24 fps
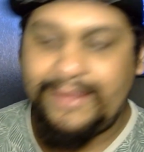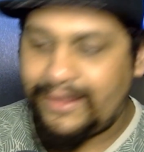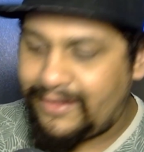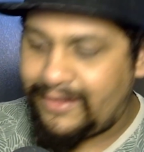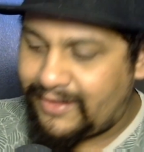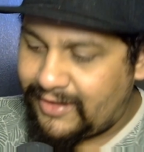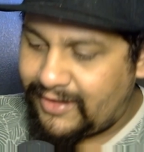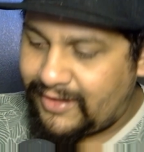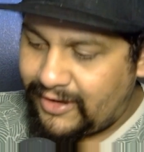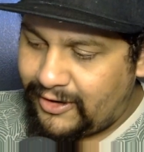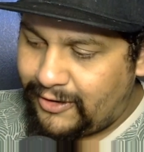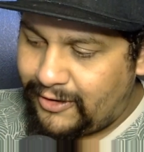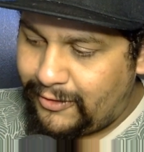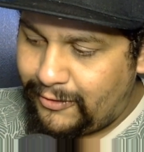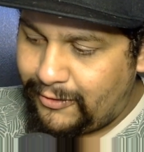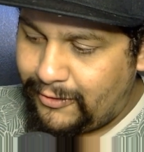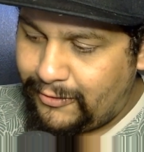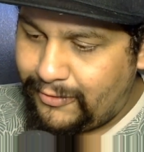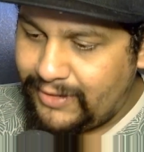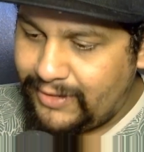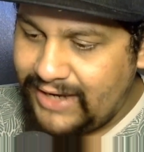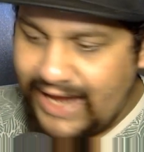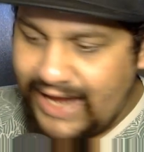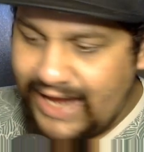
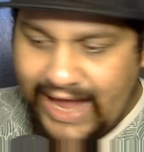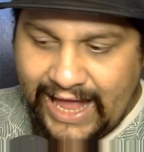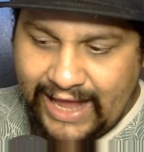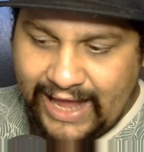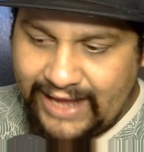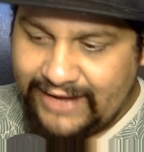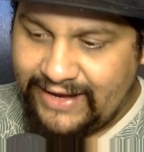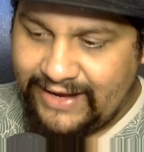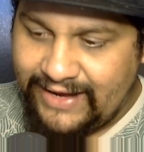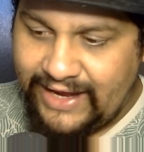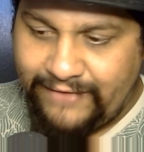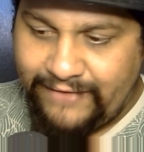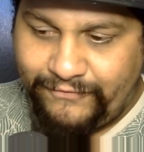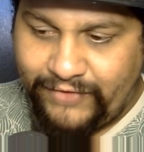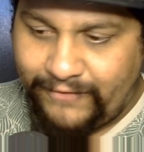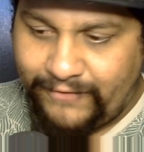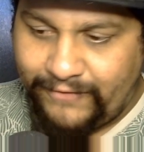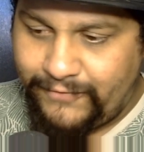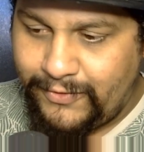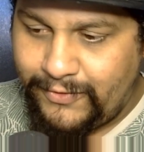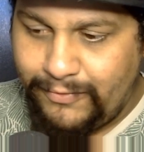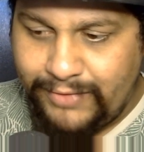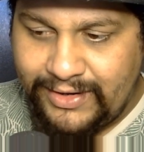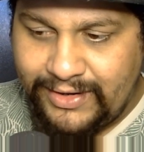So yeah, if
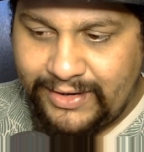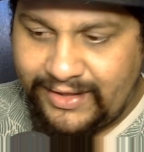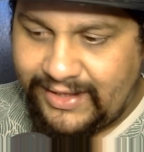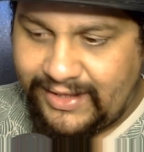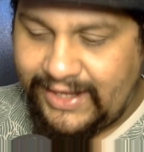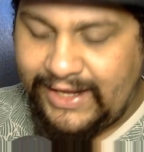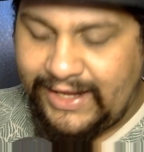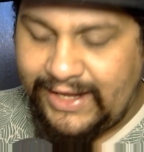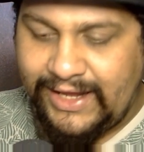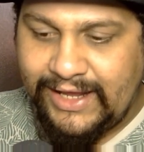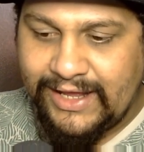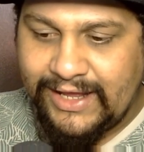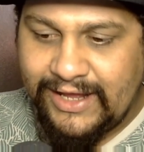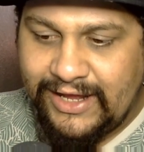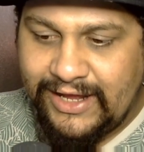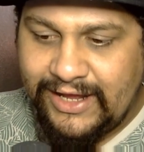you want to see